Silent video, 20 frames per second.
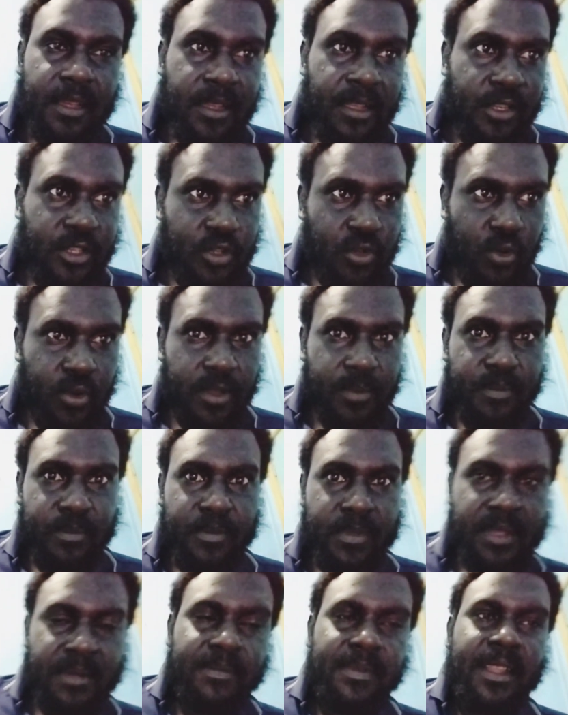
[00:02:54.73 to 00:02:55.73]
showing
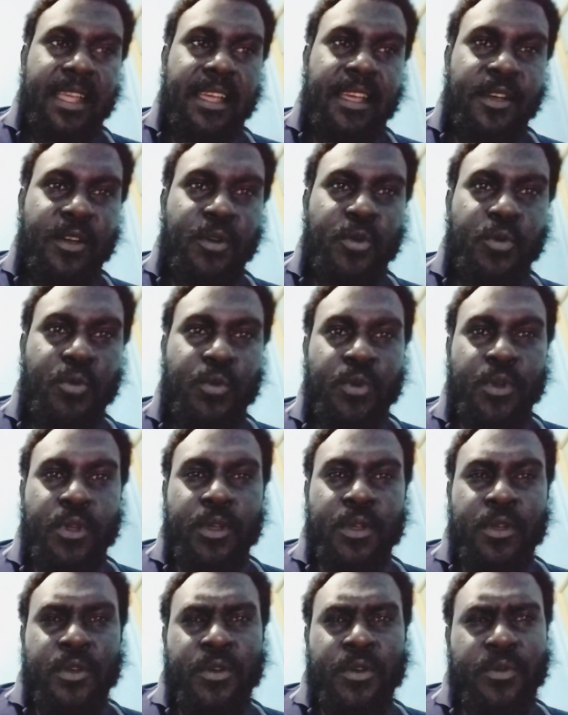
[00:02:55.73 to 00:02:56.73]
me
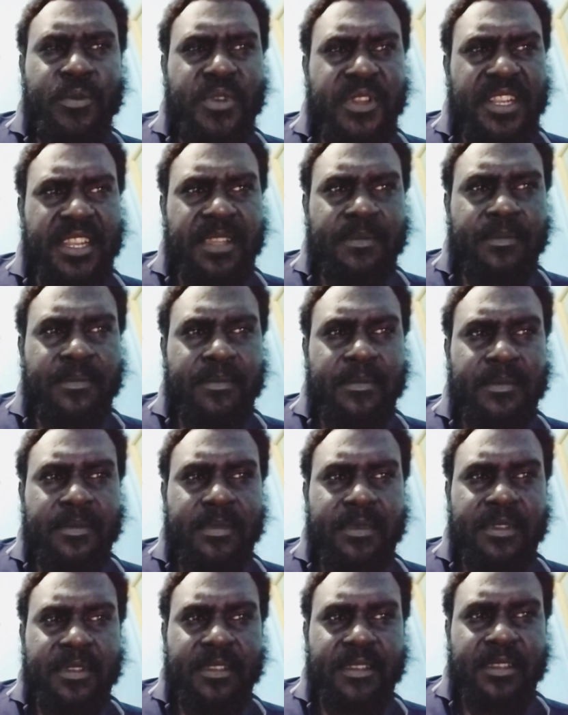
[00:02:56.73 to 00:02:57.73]
one
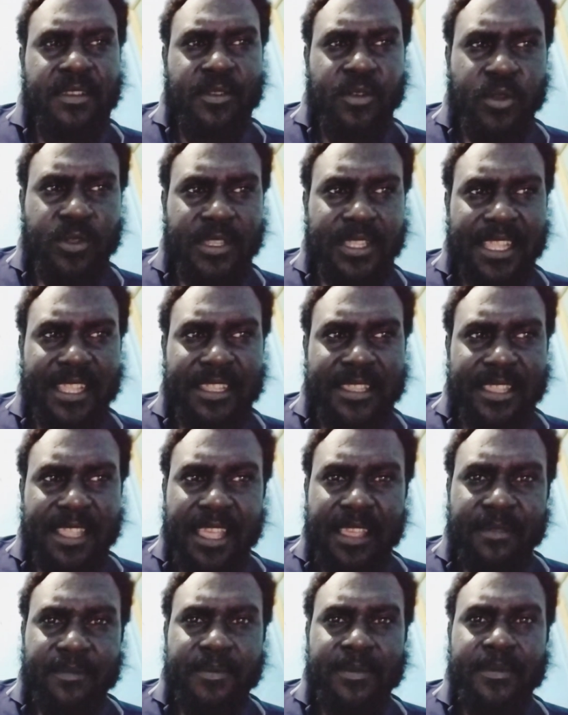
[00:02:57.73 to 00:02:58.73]
content
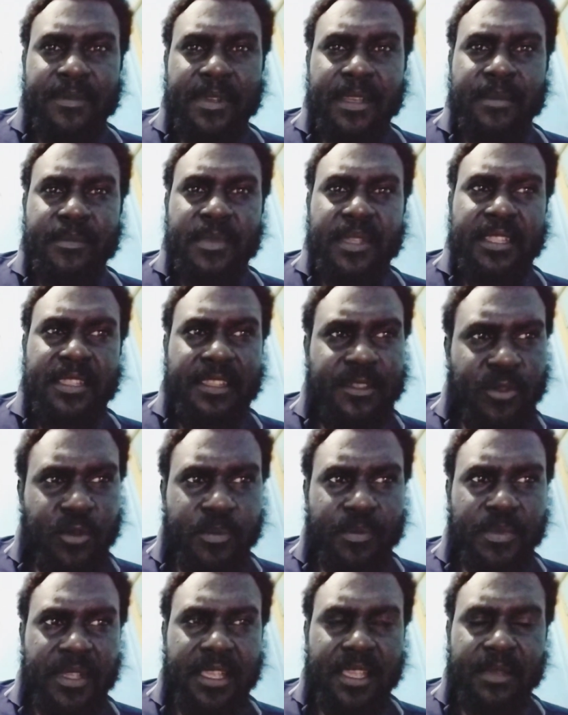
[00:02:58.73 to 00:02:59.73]
type. I mean the
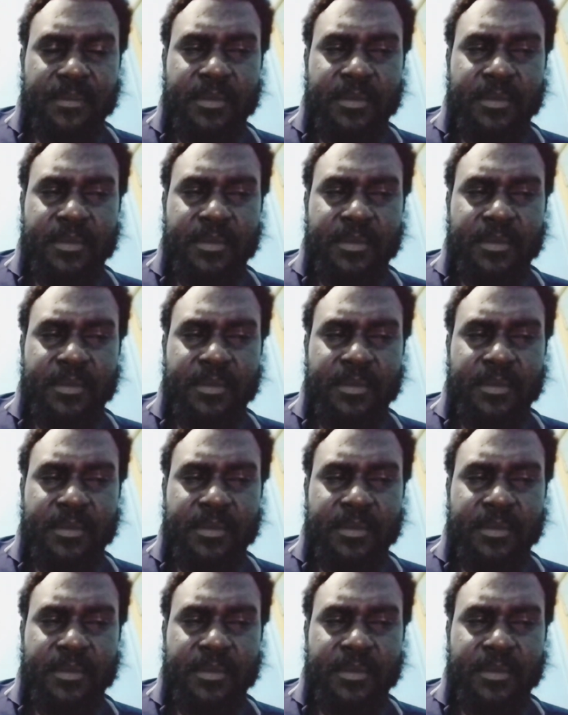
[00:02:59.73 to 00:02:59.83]
topic I